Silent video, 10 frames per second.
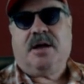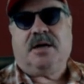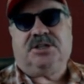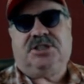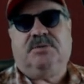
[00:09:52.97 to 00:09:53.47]

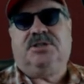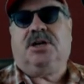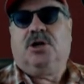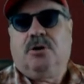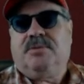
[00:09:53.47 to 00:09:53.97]
She was an
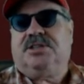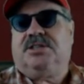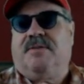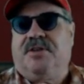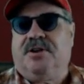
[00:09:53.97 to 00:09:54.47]
alumnus
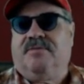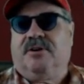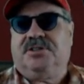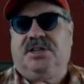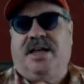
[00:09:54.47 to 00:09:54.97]
of the
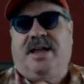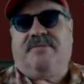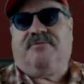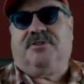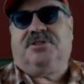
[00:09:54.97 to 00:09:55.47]
university,
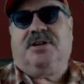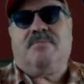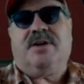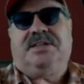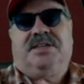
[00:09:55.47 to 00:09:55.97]
and for some
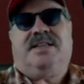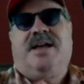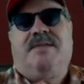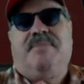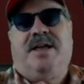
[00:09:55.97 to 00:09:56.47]
reason
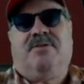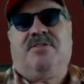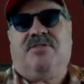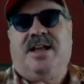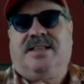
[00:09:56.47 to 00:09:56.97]
that made her
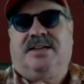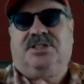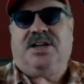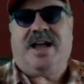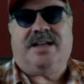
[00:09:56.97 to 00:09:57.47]
think that
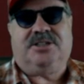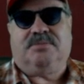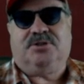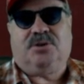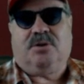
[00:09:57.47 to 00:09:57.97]
she had some
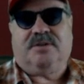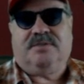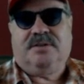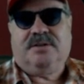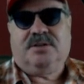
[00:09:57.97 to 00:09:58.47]
sort of
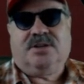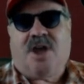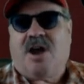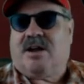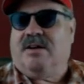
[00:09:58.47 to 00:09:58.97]

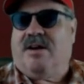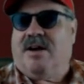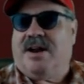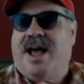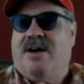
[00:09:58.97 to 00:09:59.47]
lock
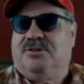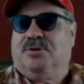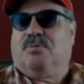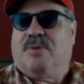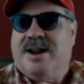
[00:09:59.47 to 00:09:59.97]
on how to
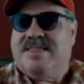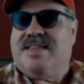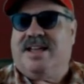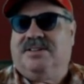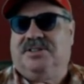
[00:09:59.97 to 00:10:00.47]
run
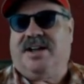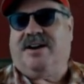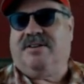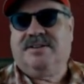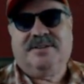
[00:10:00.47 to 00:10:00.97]
things there.